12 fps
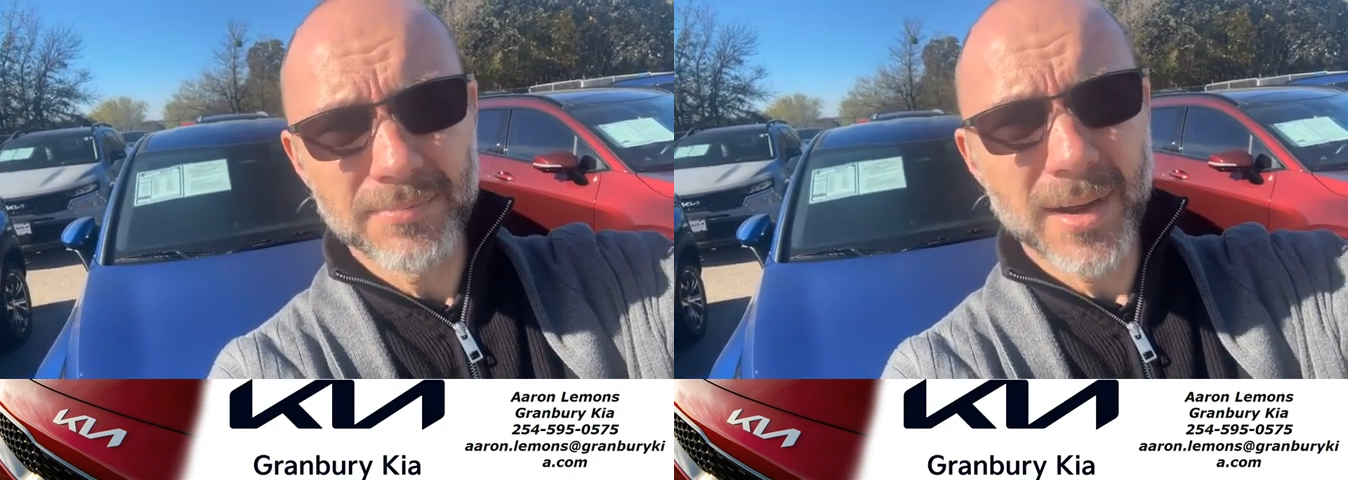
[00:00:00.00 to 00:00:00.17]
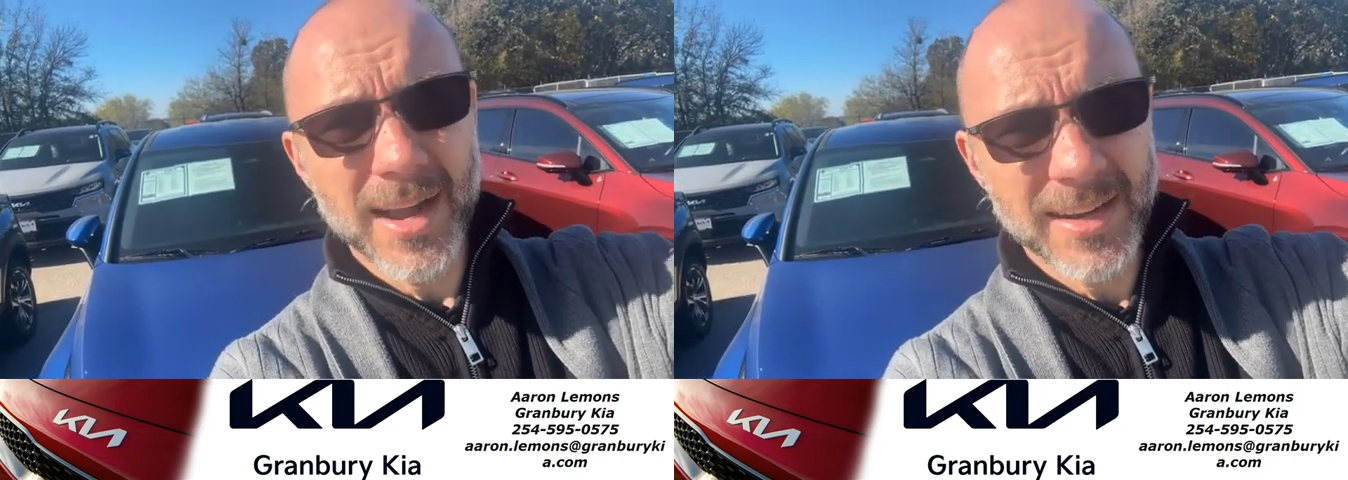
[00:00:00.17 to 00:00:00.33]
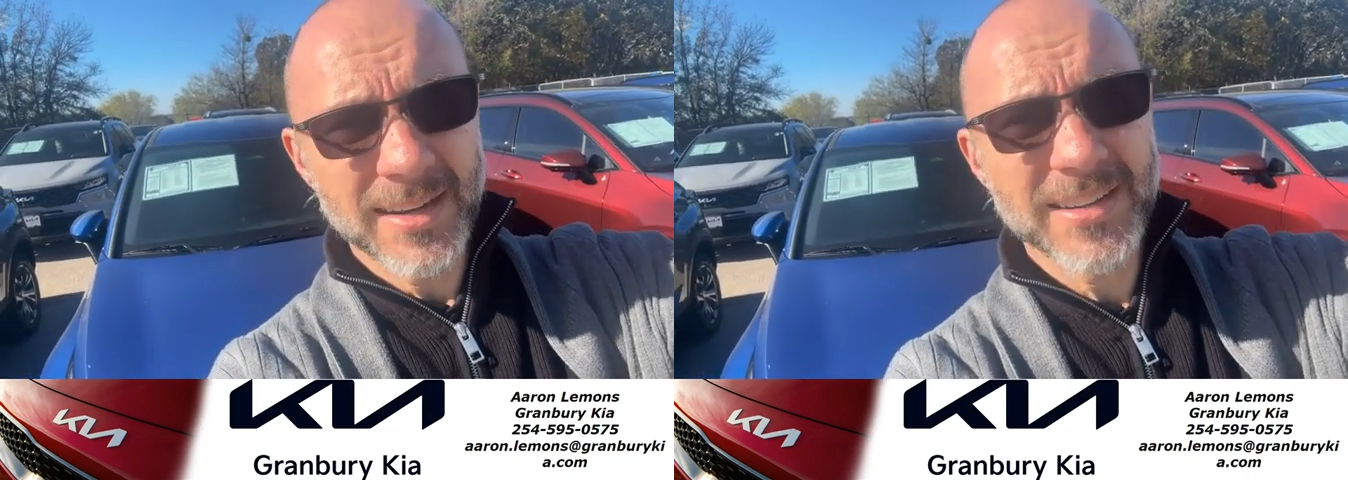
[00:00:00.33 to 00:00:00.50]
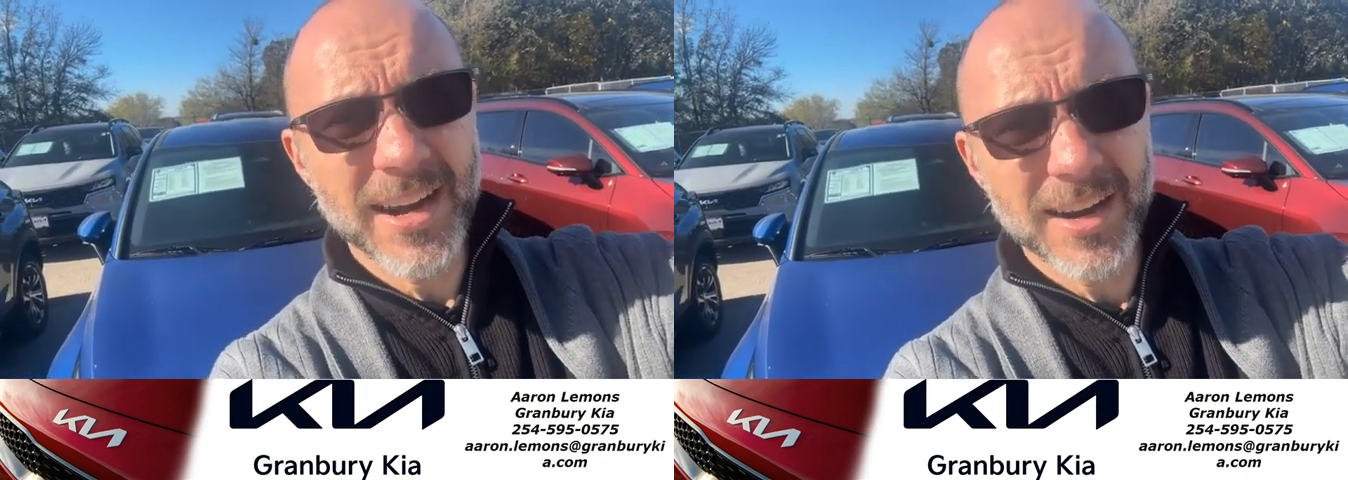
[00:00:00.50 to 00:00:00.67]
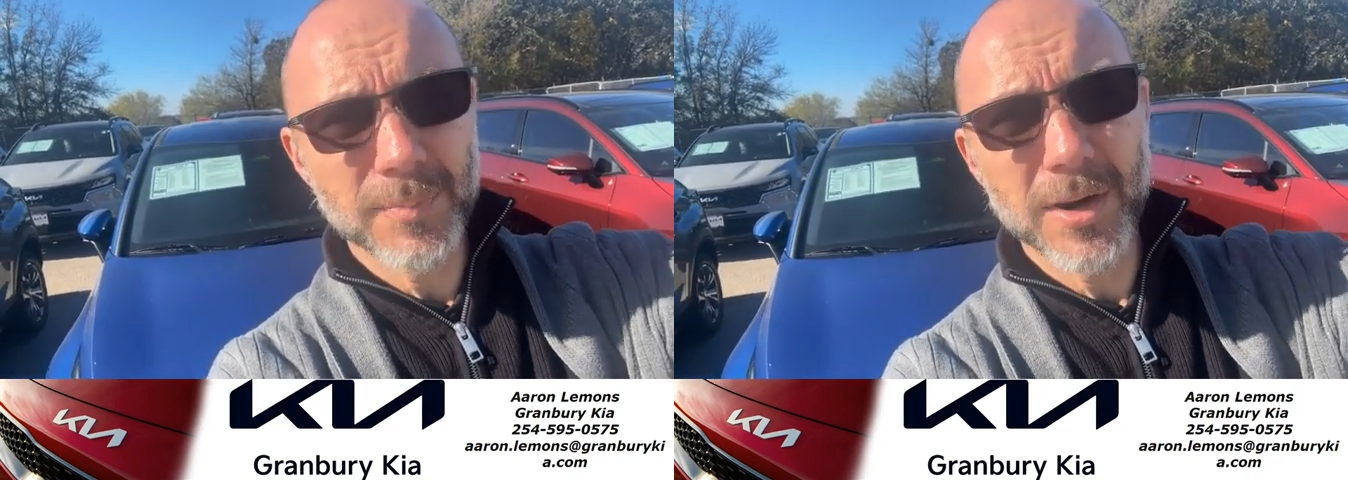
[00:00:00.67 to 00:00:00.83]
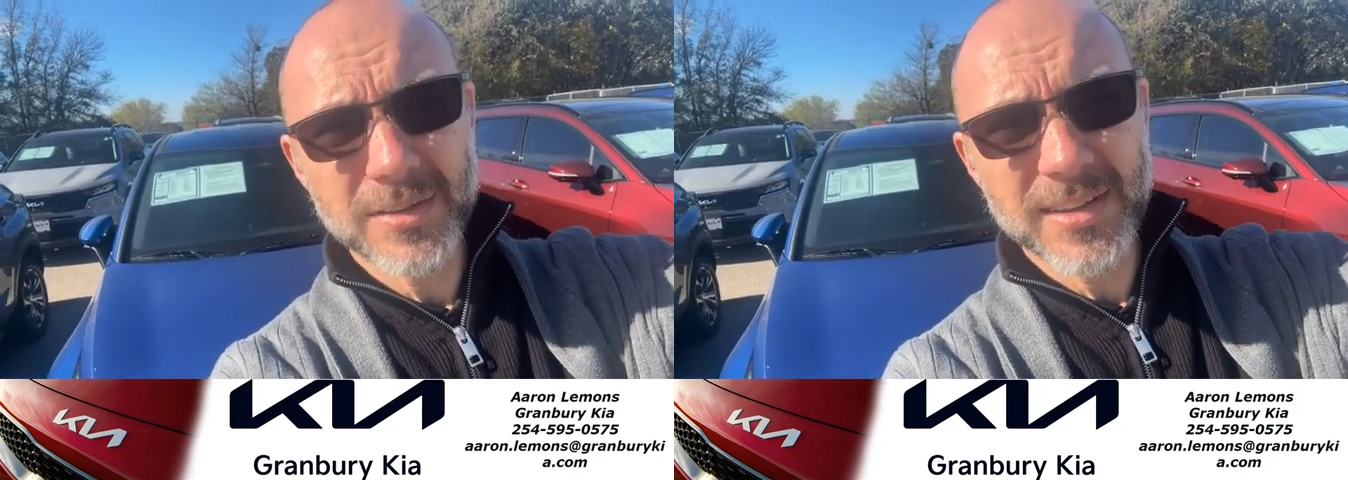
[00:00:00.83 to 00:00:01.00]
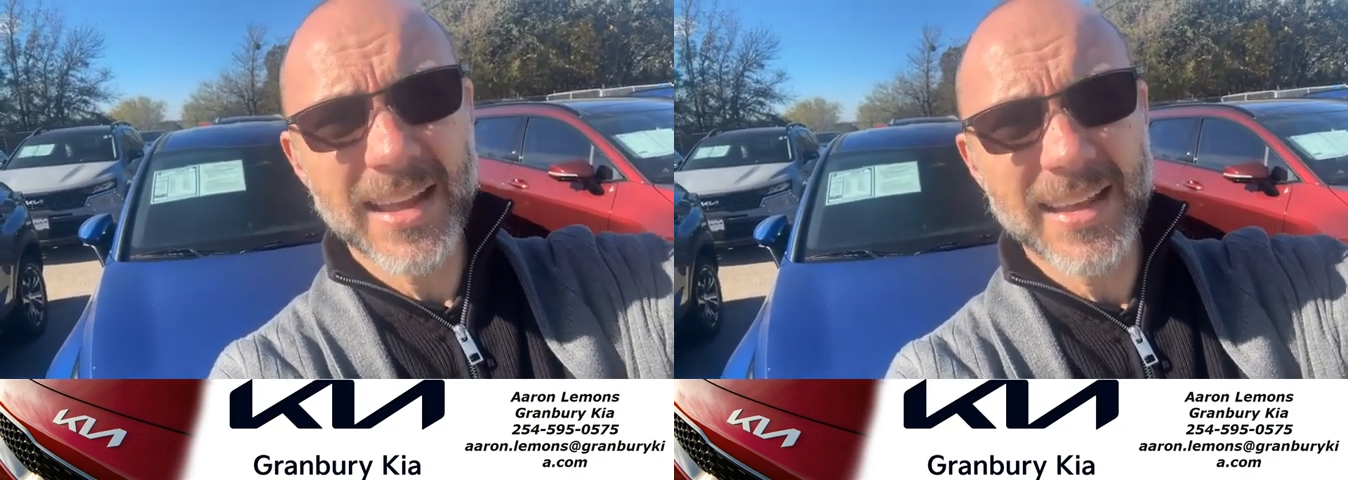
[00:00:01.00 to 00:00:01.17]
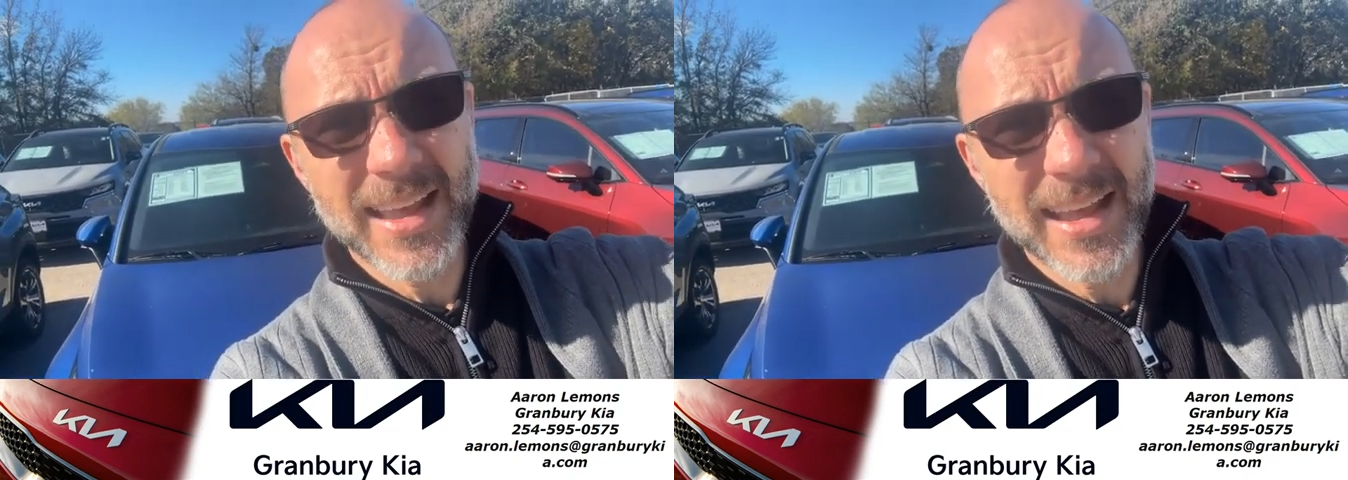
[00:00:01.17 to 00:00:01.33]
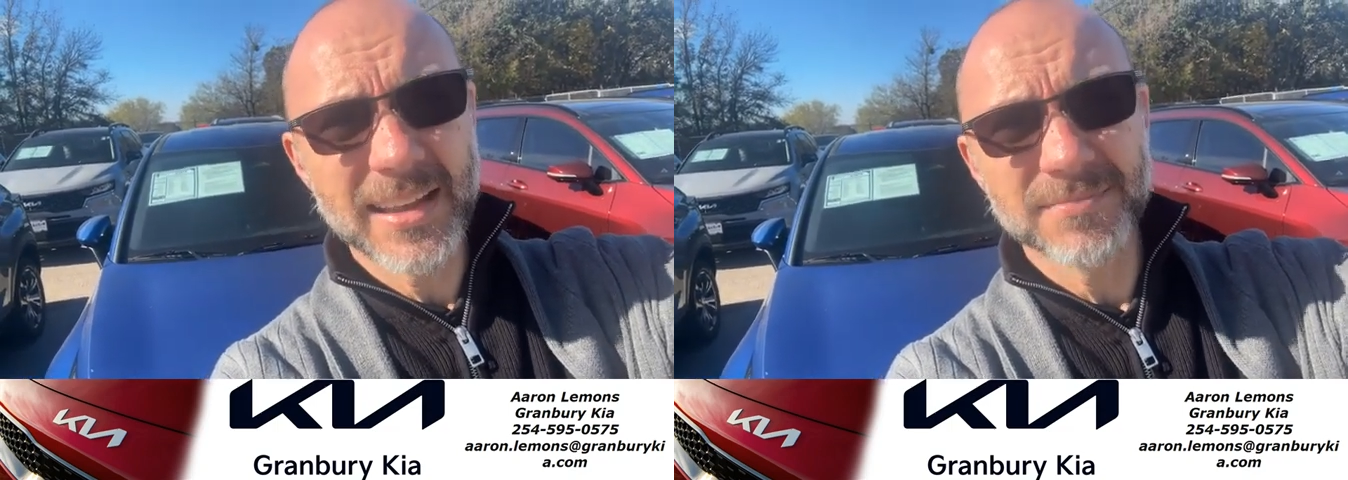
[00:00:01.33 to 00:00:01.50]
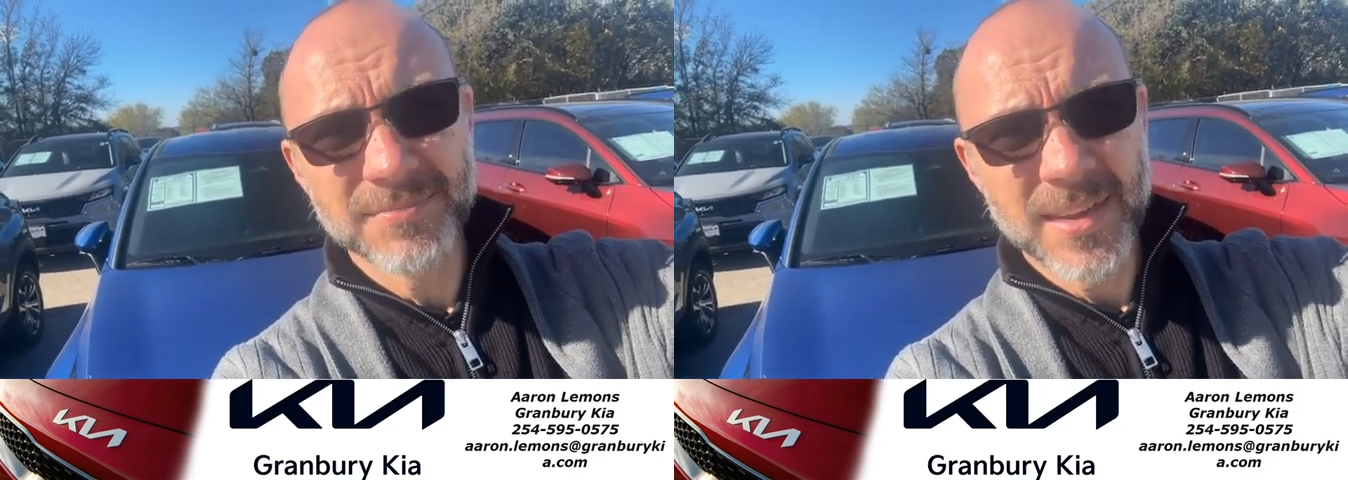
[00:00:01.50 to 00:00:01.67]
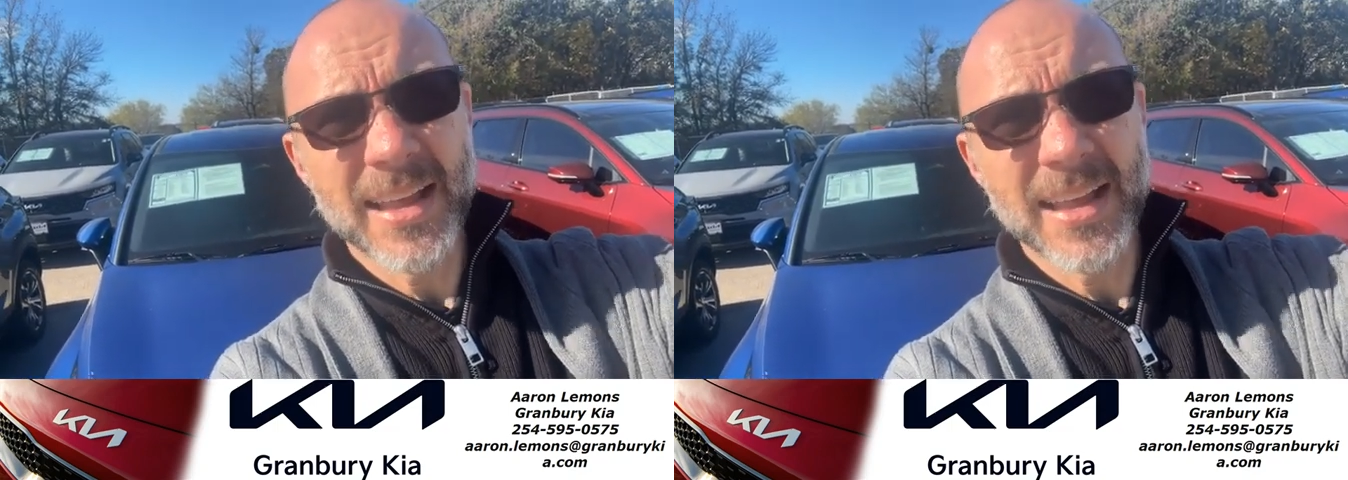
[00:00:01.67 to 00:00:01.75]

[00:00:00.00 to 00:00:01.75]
buy an entire birthday cake